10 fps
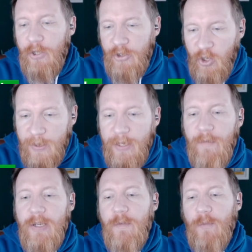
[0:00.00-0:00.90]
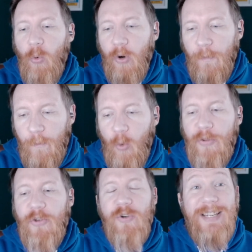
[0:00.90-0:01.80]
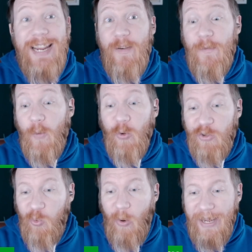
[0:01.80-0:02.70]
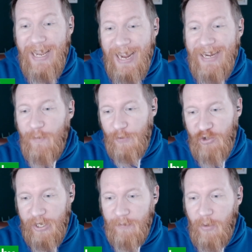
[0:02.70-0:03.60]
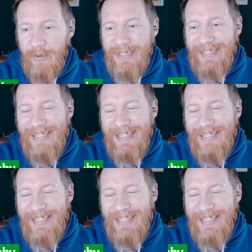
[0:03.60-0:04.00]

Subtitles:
274, 413, 428 for Jacob Marcy.